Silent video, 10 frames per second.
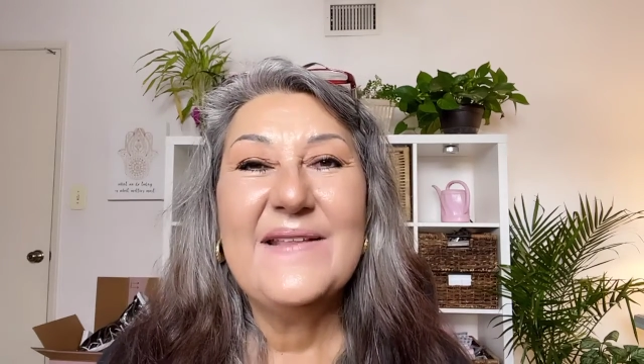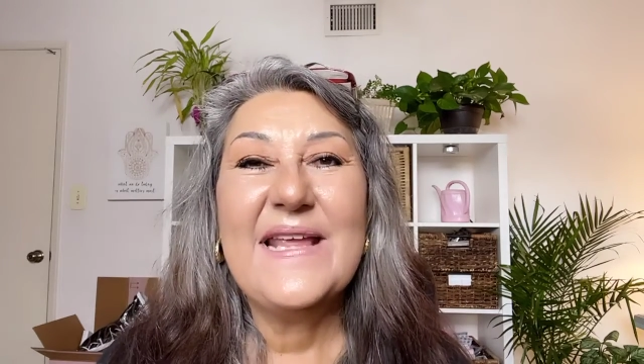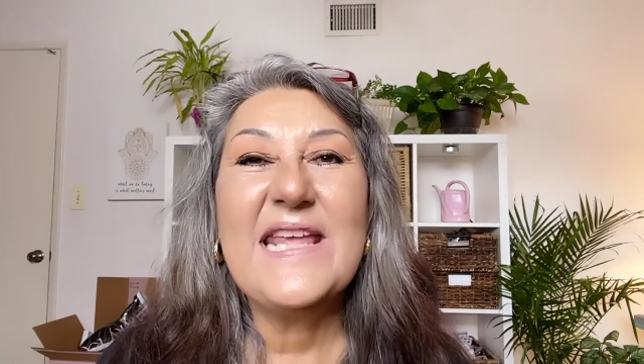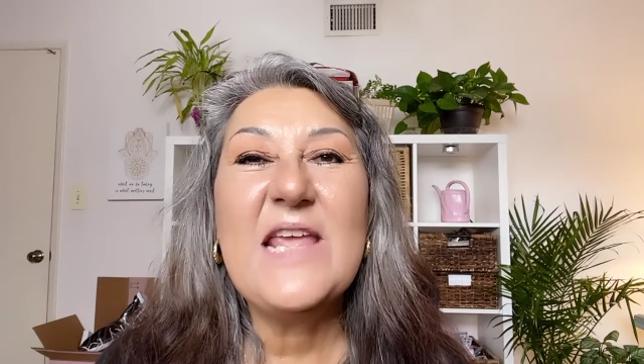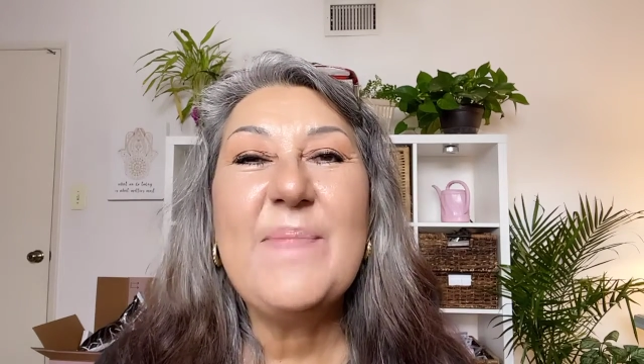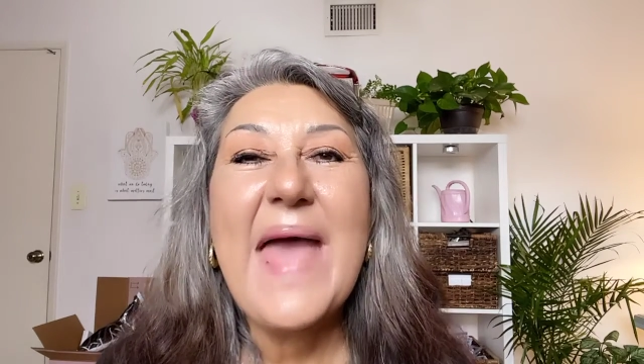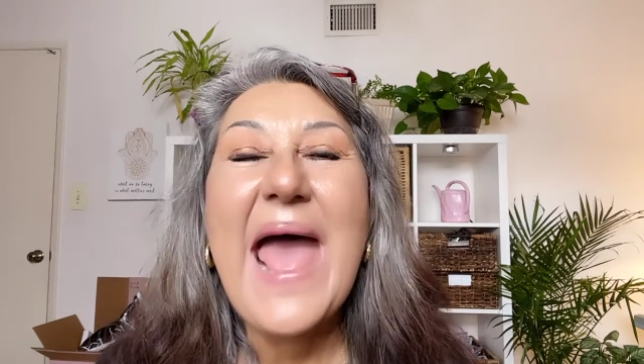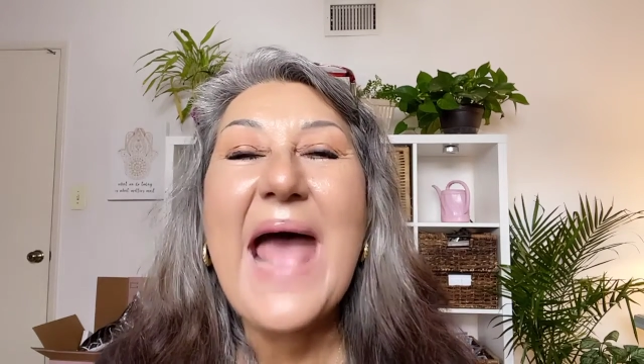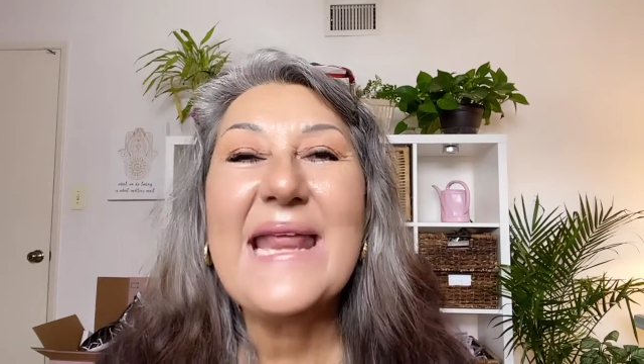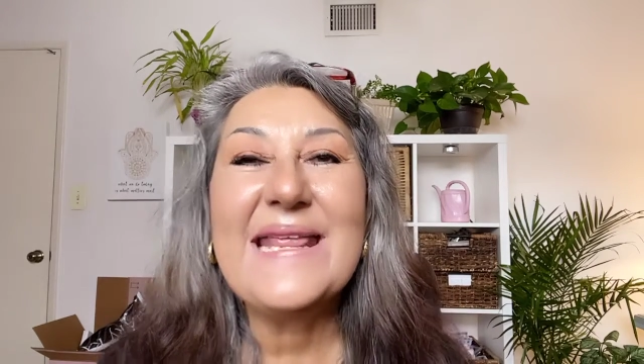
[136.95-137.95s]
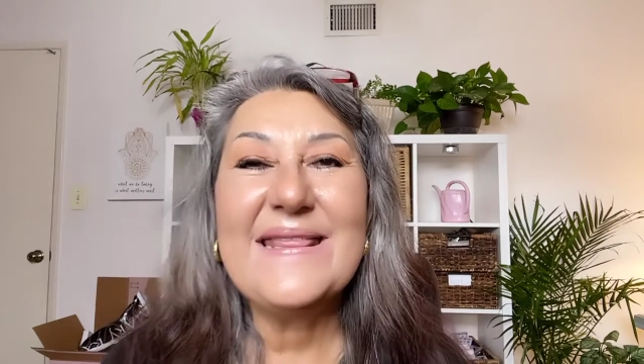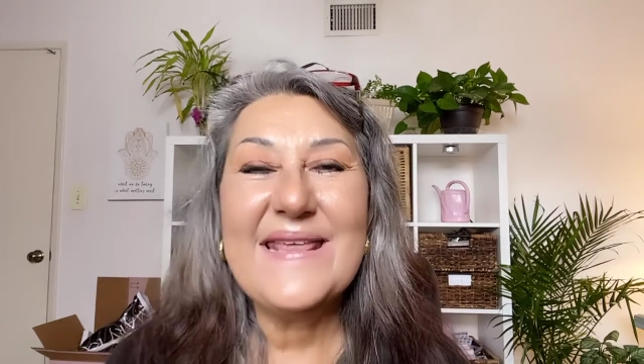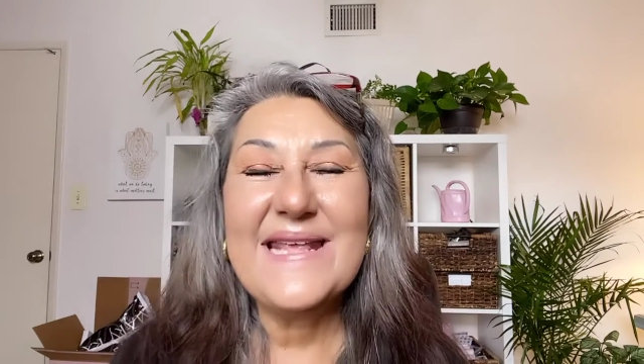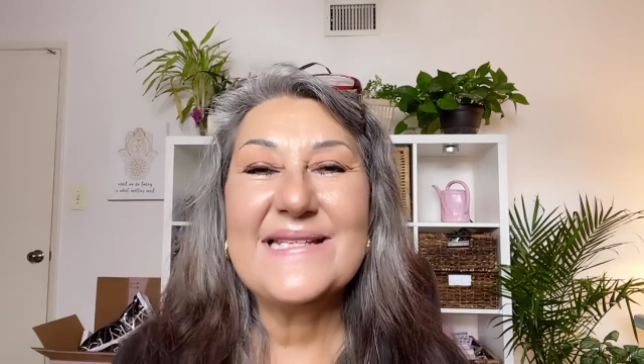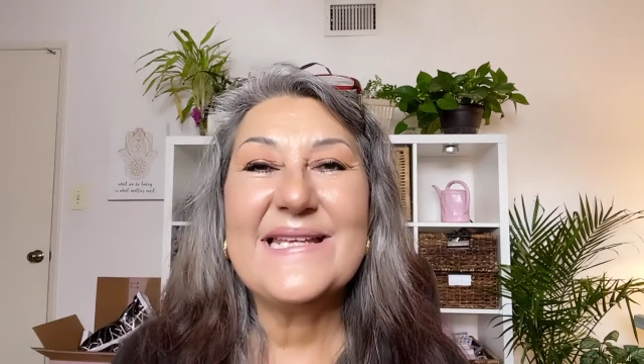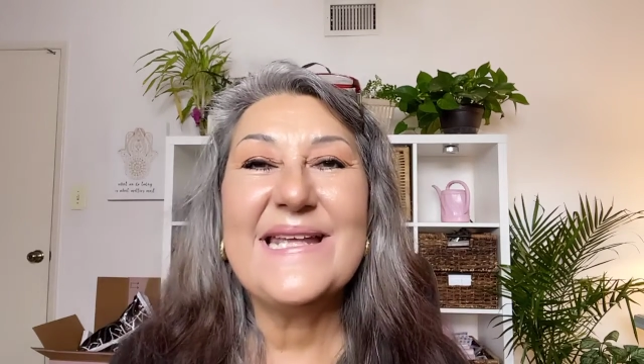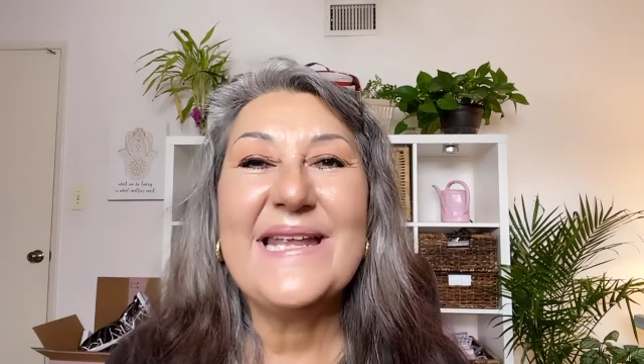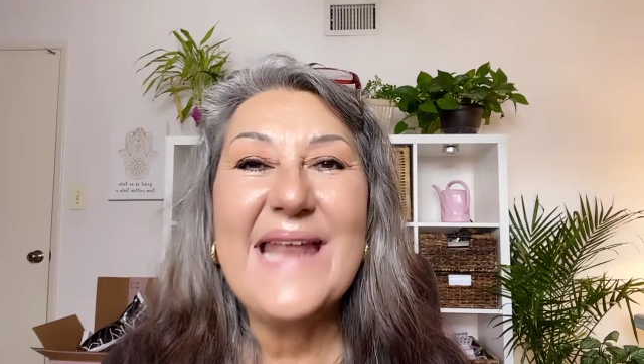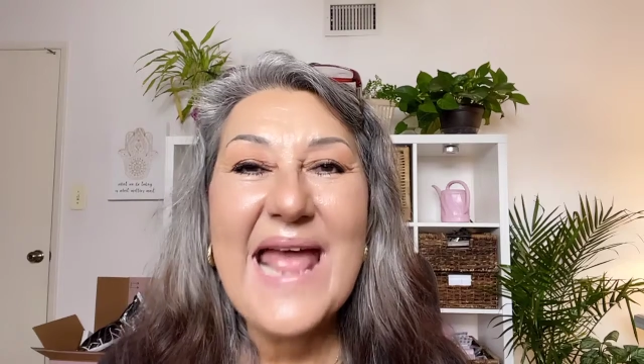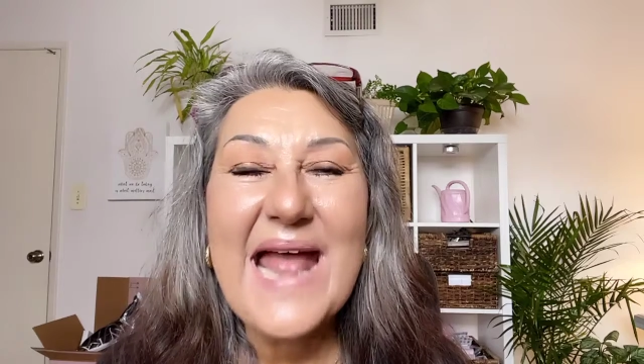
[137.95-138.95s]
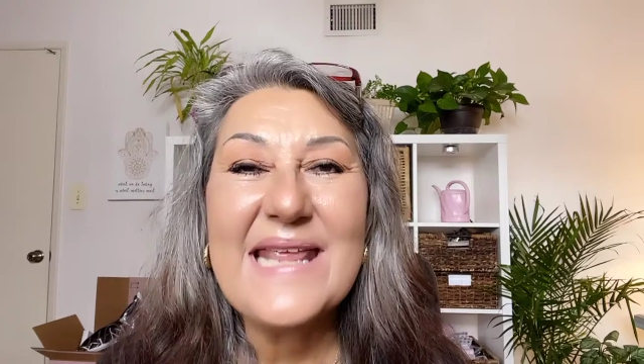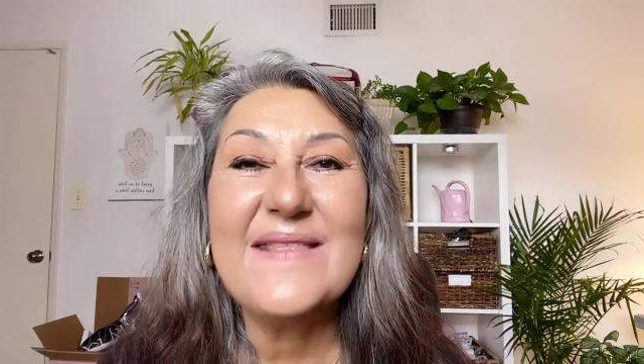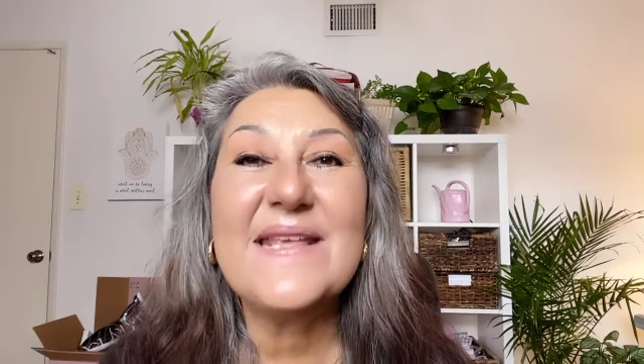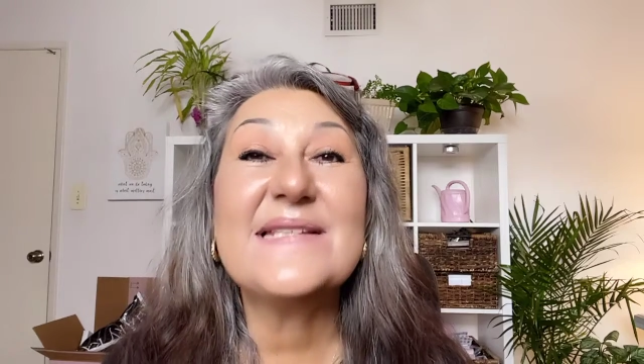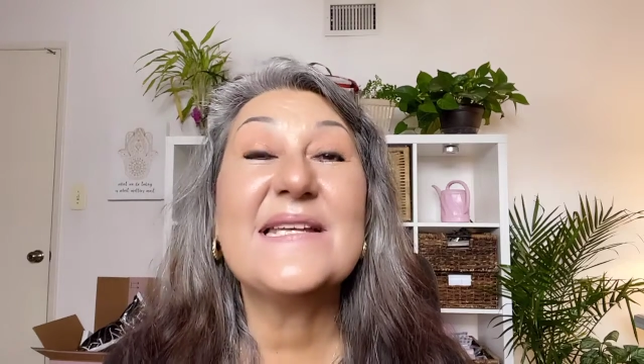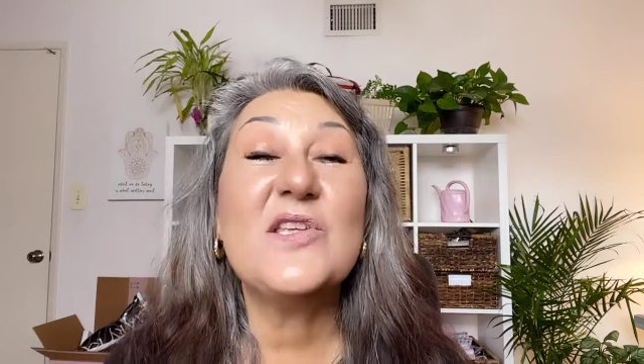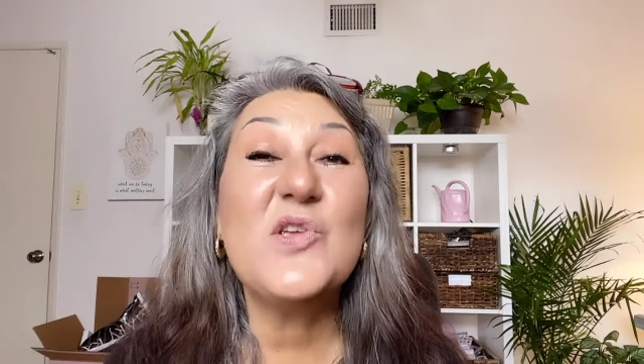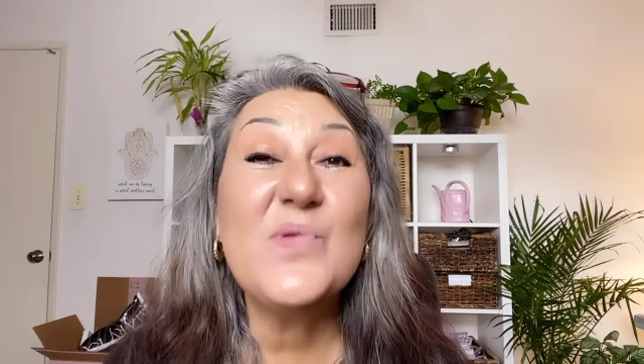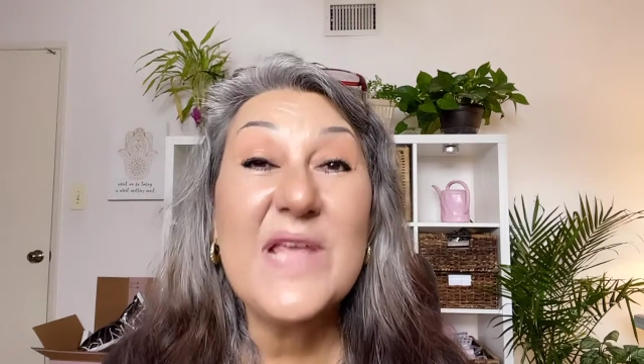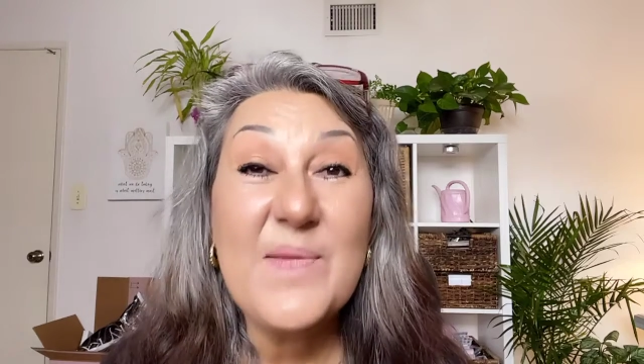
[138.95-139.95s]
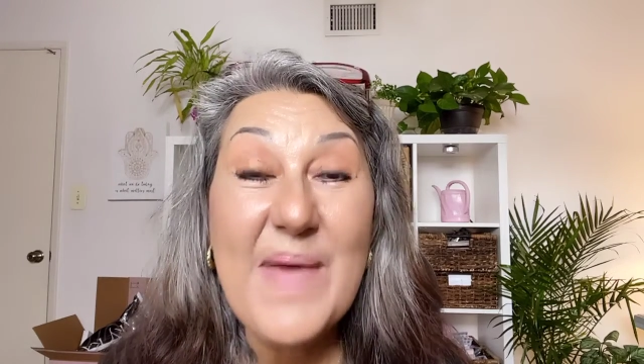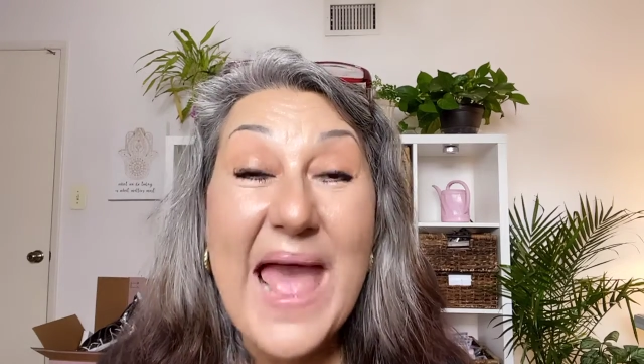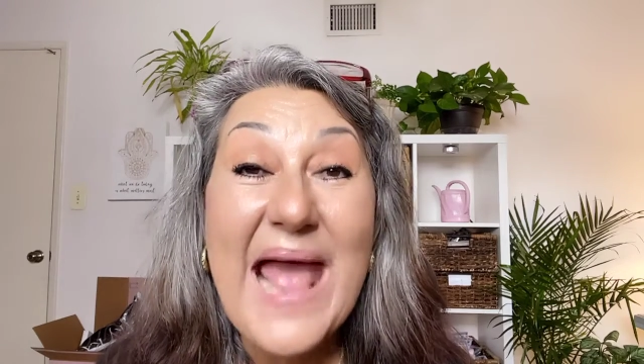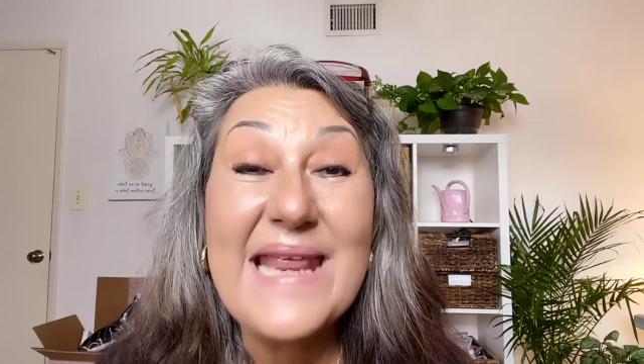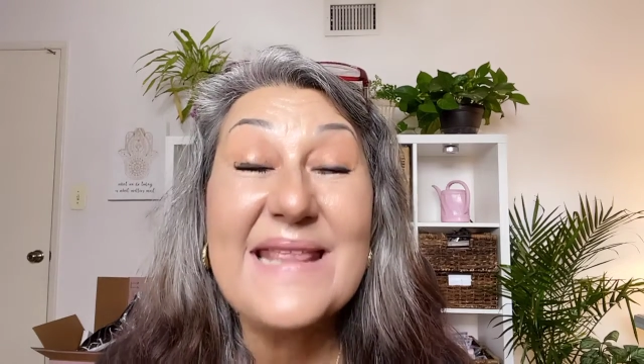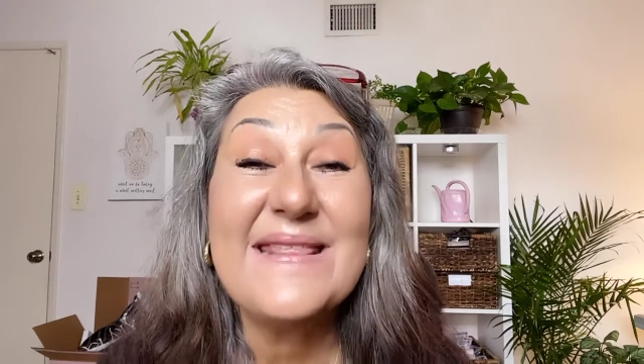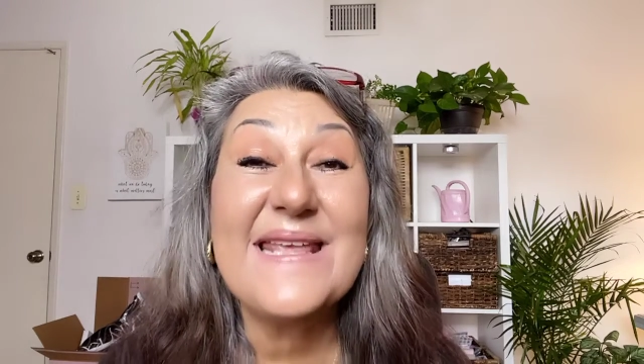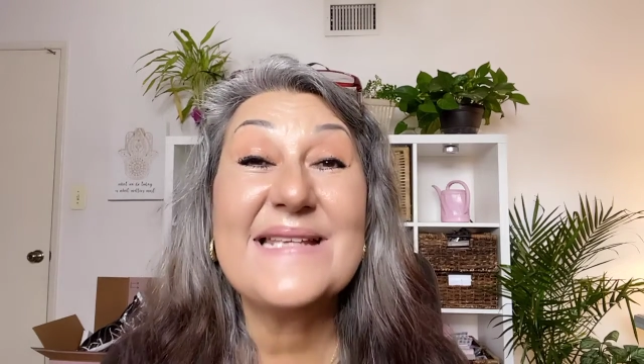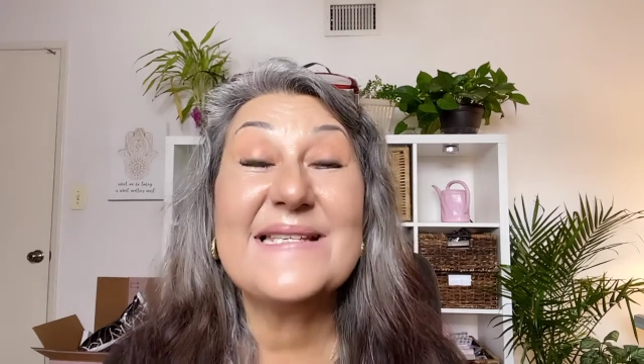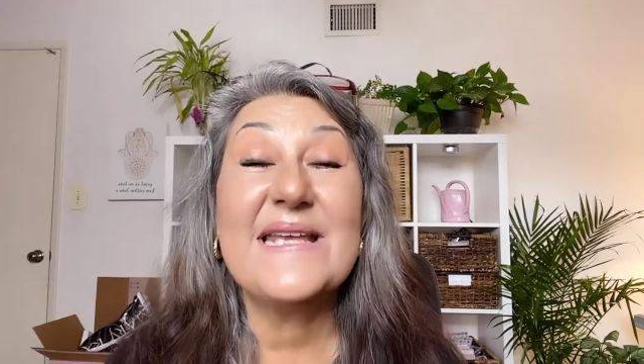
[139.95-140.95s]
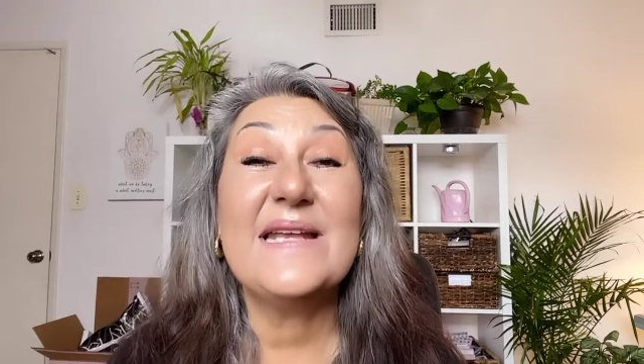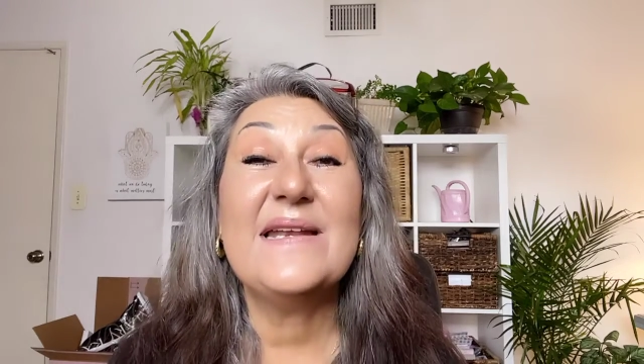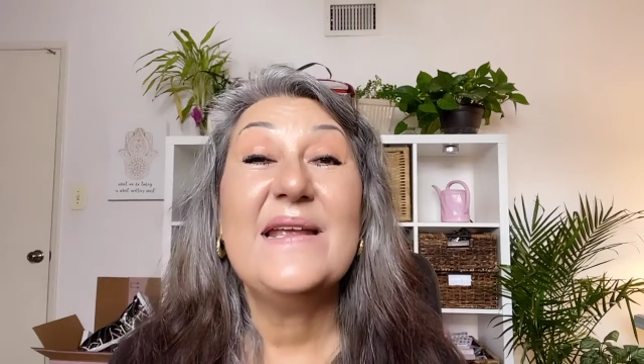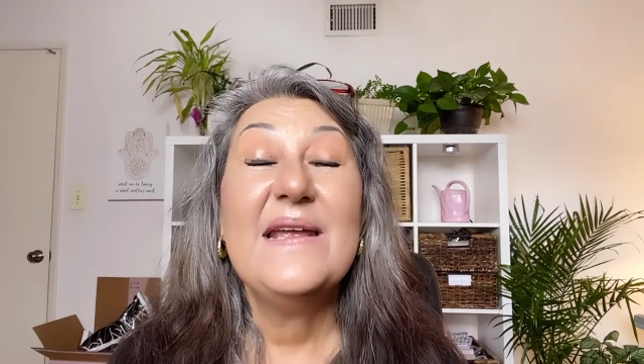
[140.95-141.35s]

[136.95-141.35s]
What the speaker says: They keep adding things in and adding things in. You keep adding things in.